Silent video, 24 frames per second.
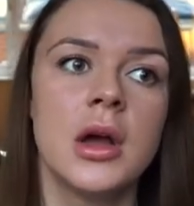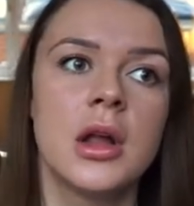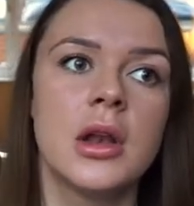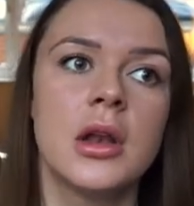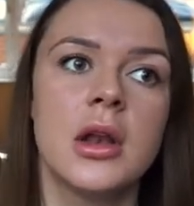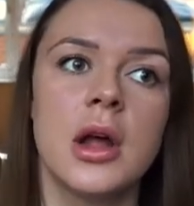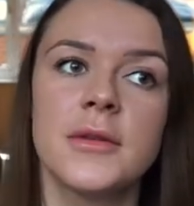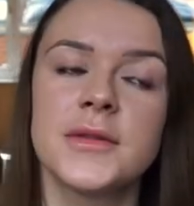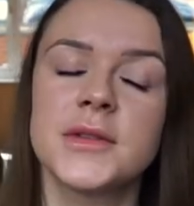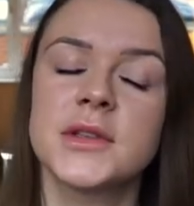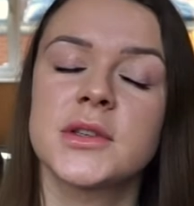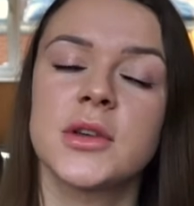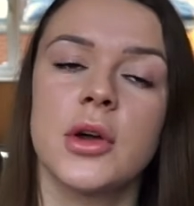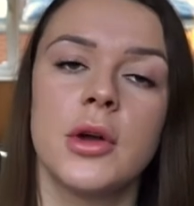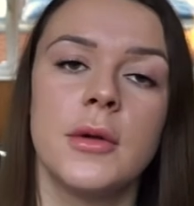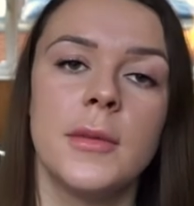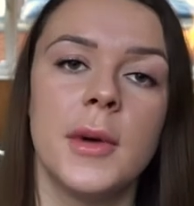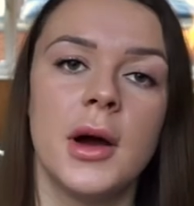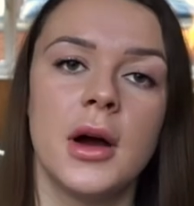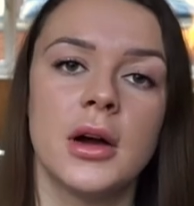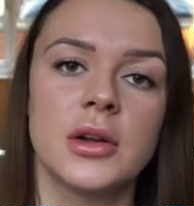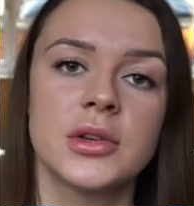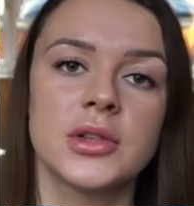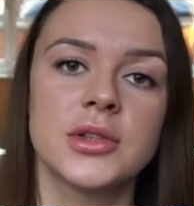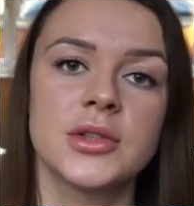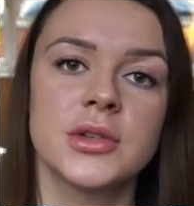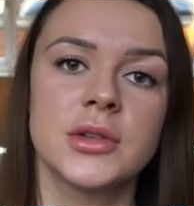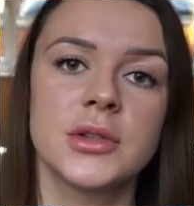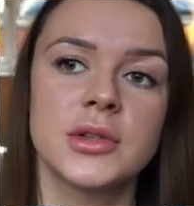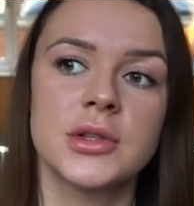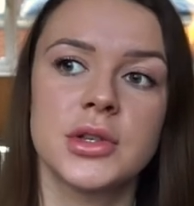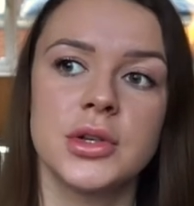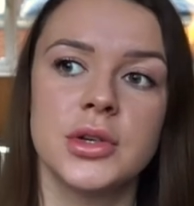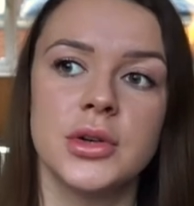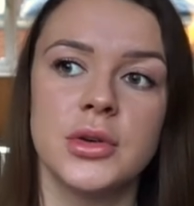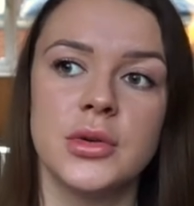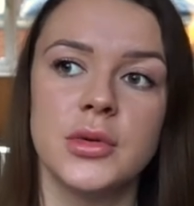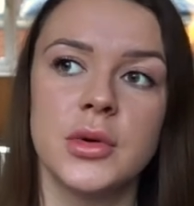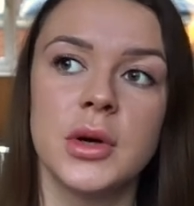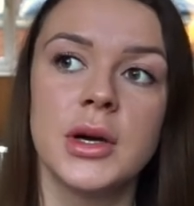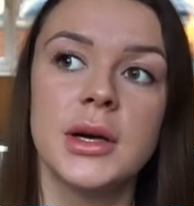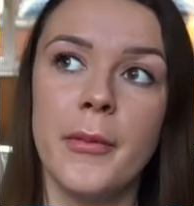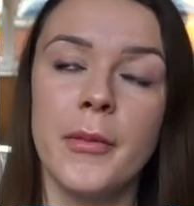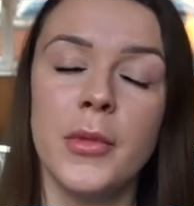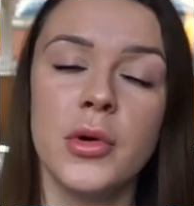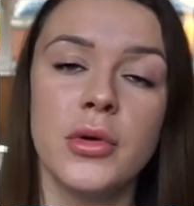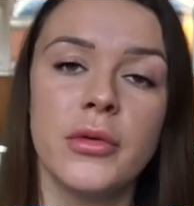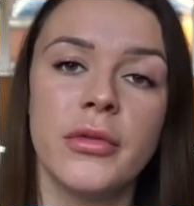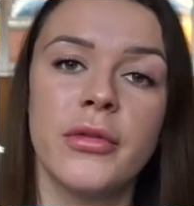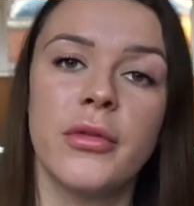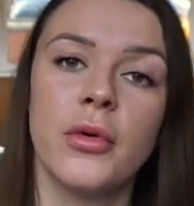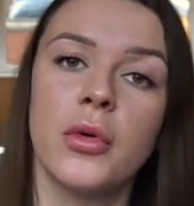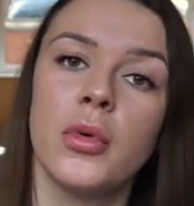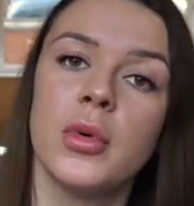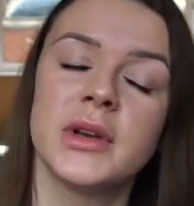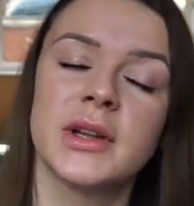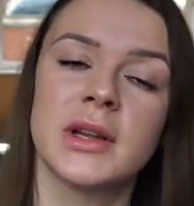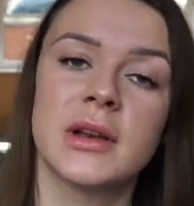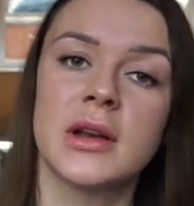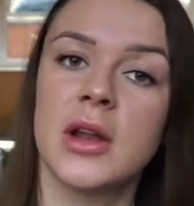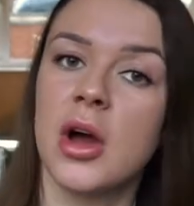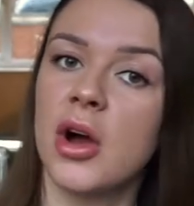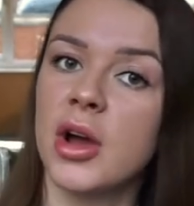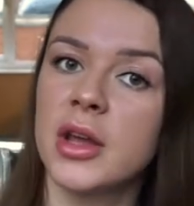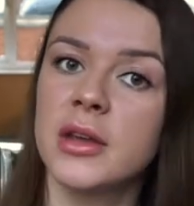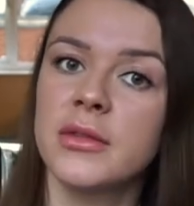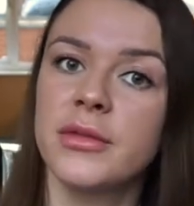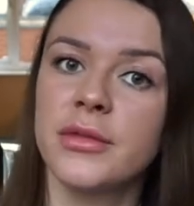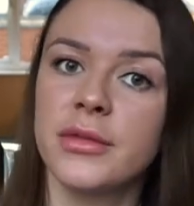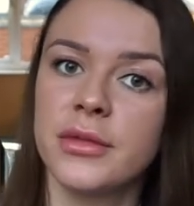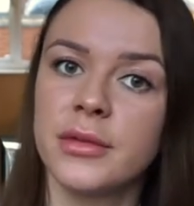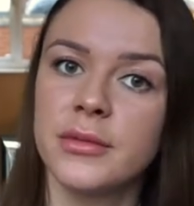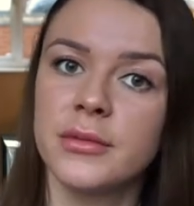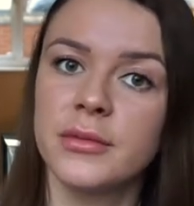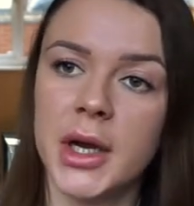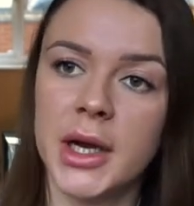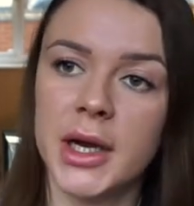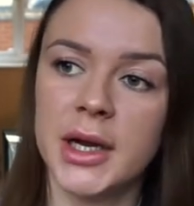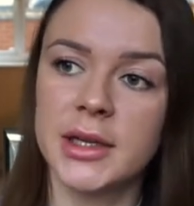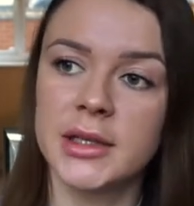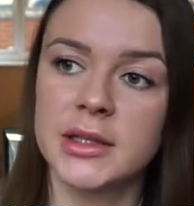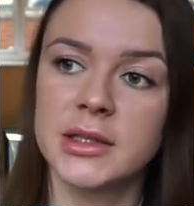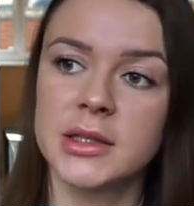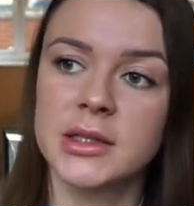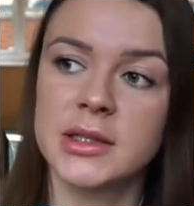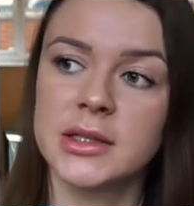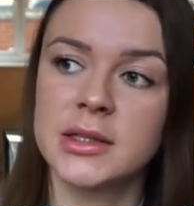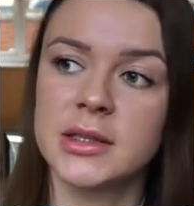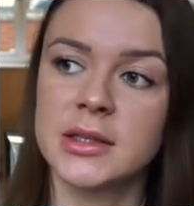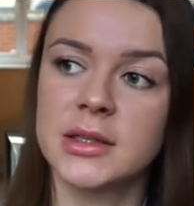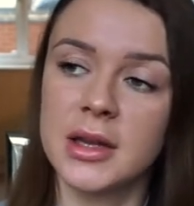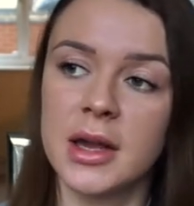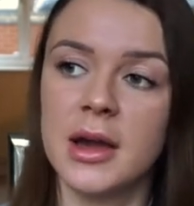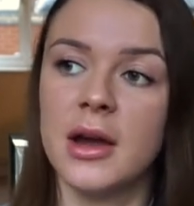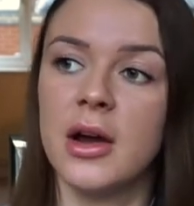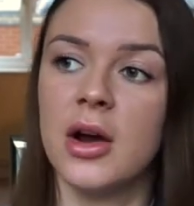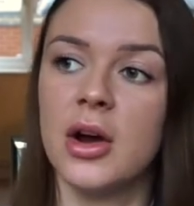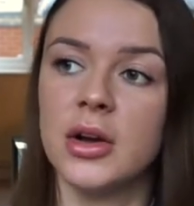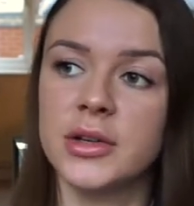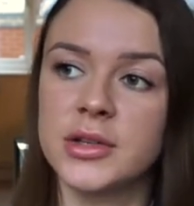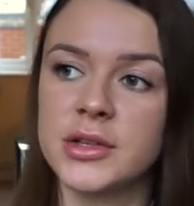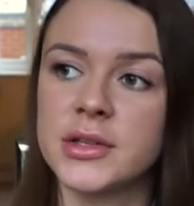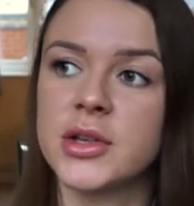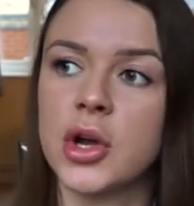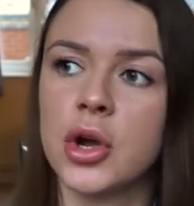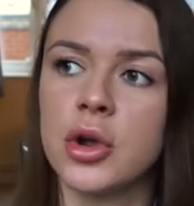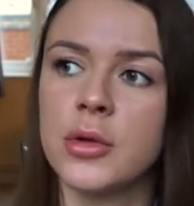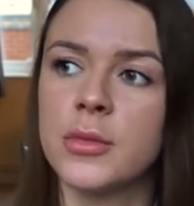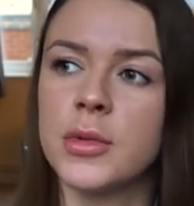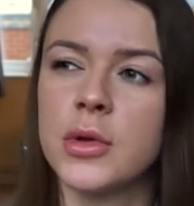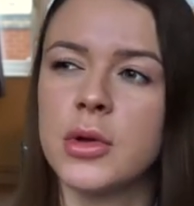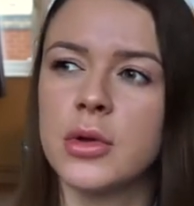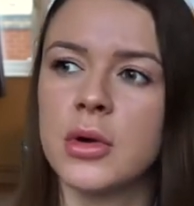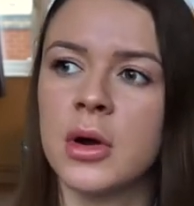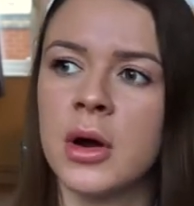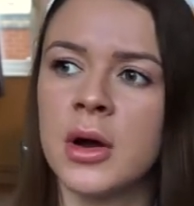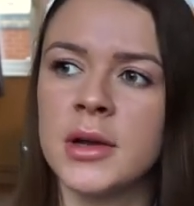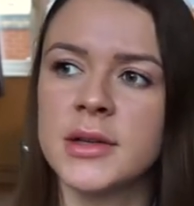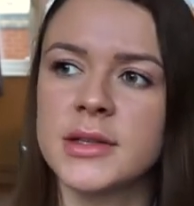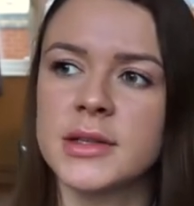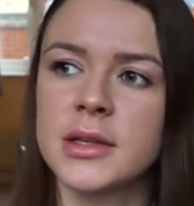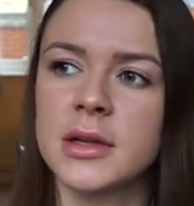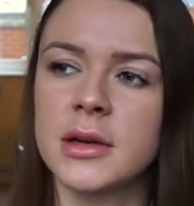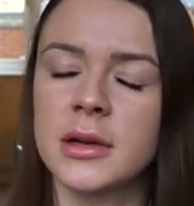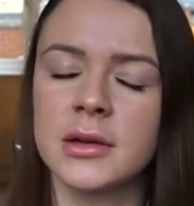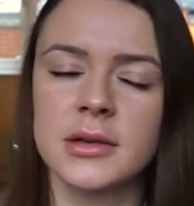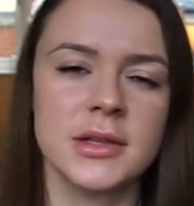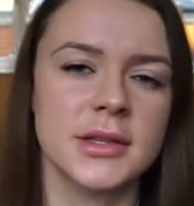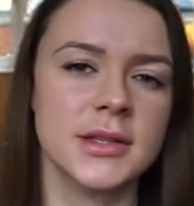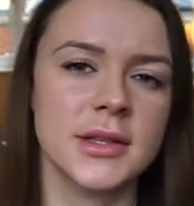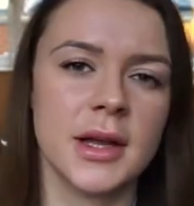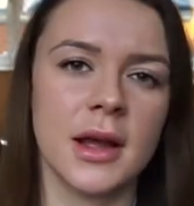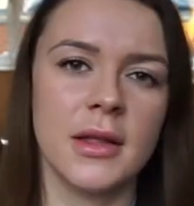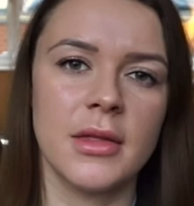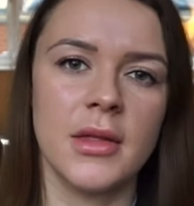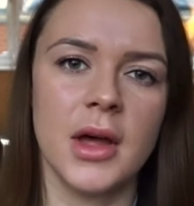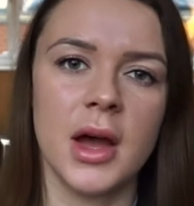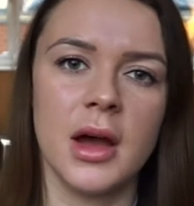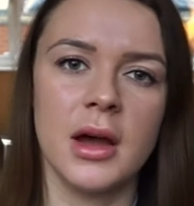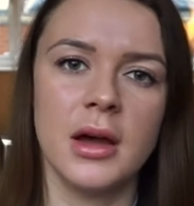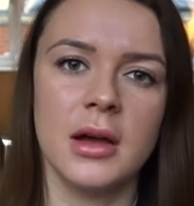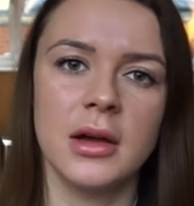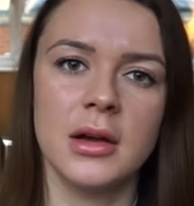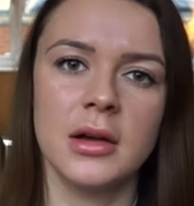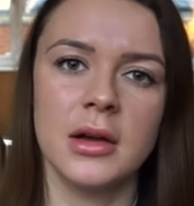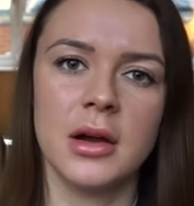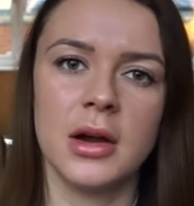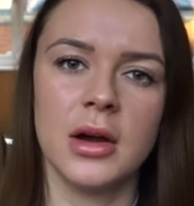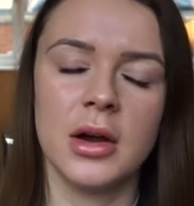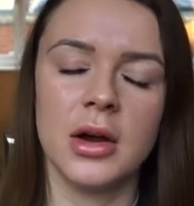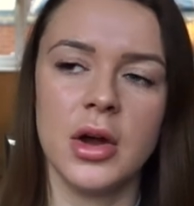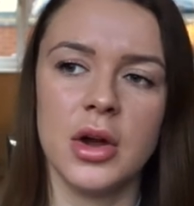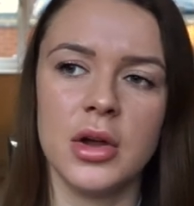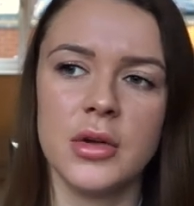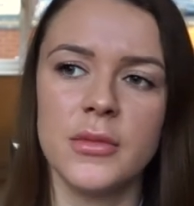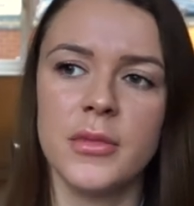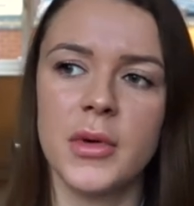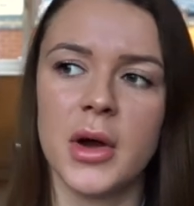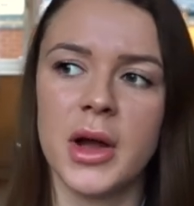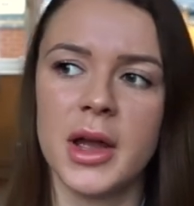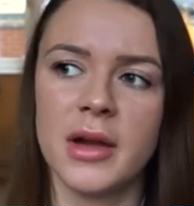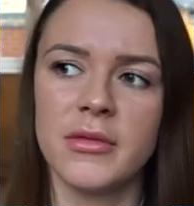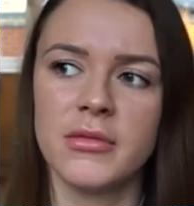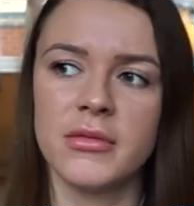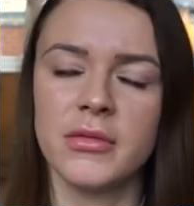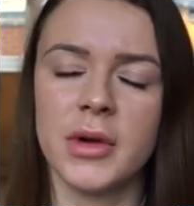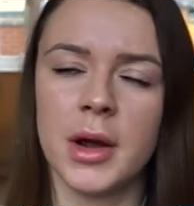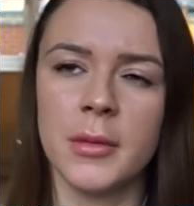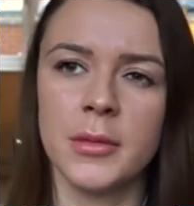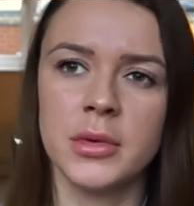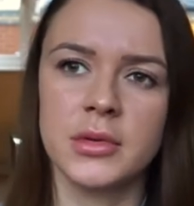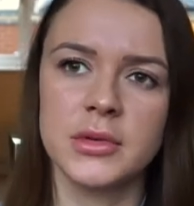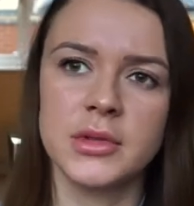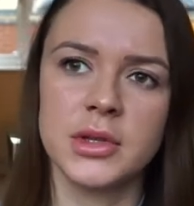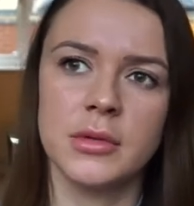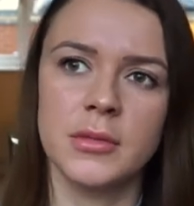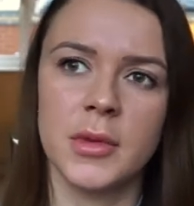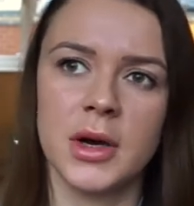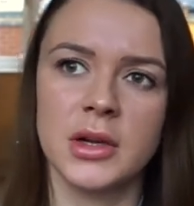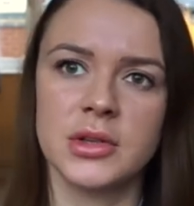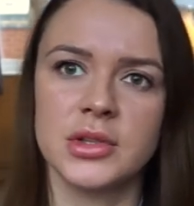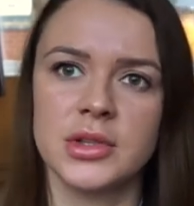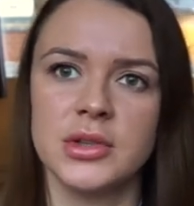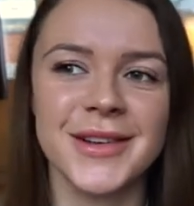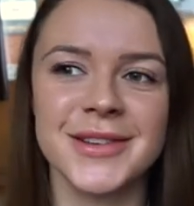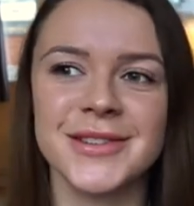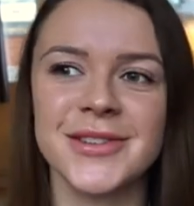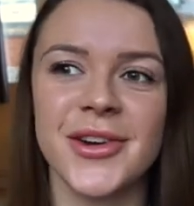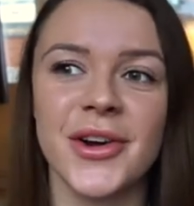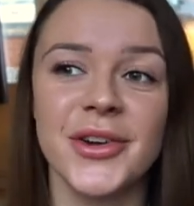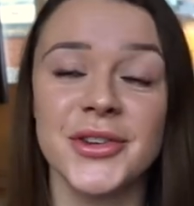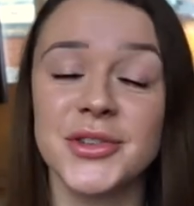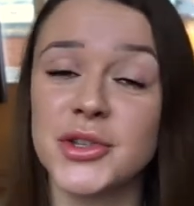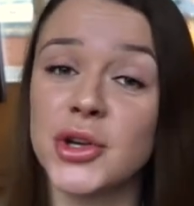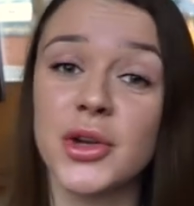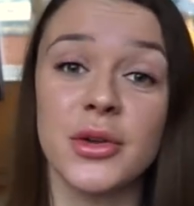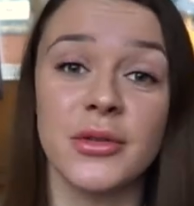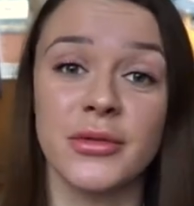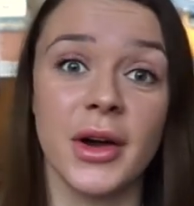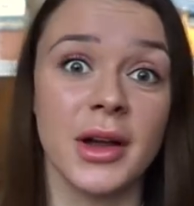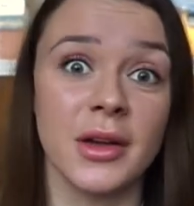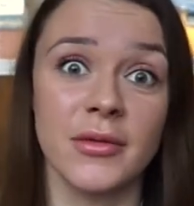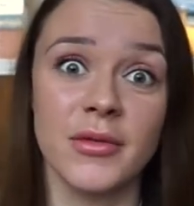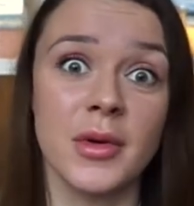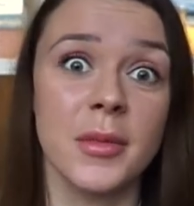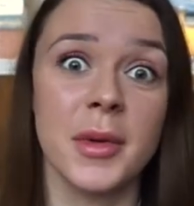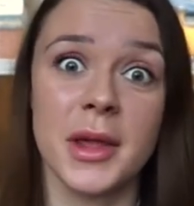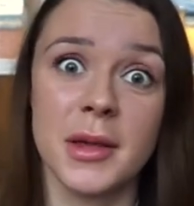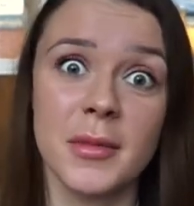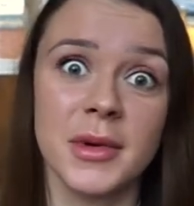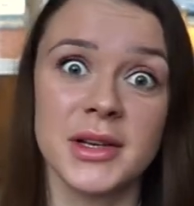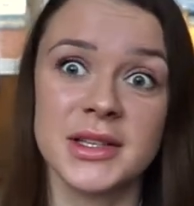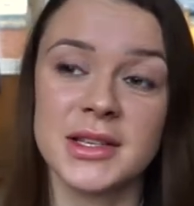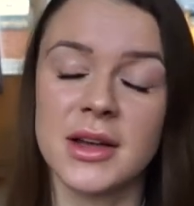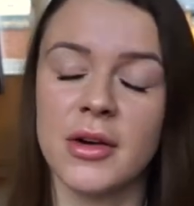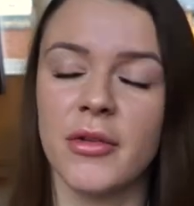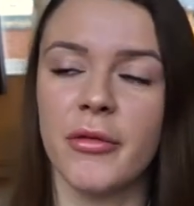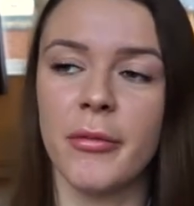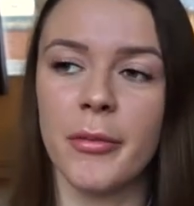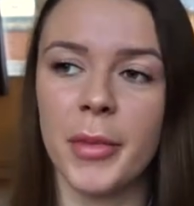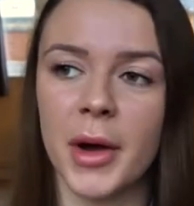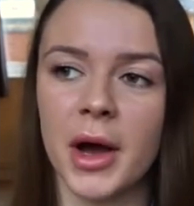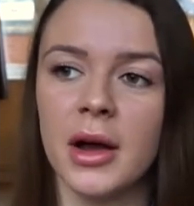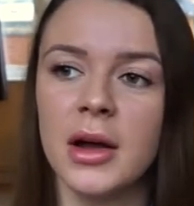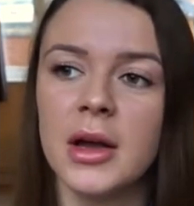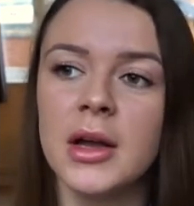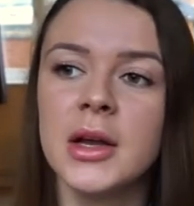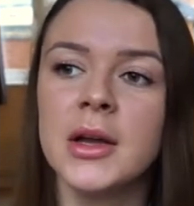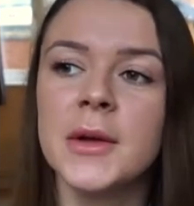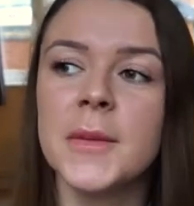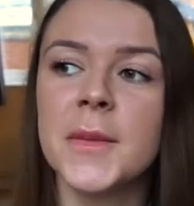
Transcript: love so much to move forward in life and yeah i just hope you guys can understand that i hope i haven't rambled too much because i do fucking repeat myself but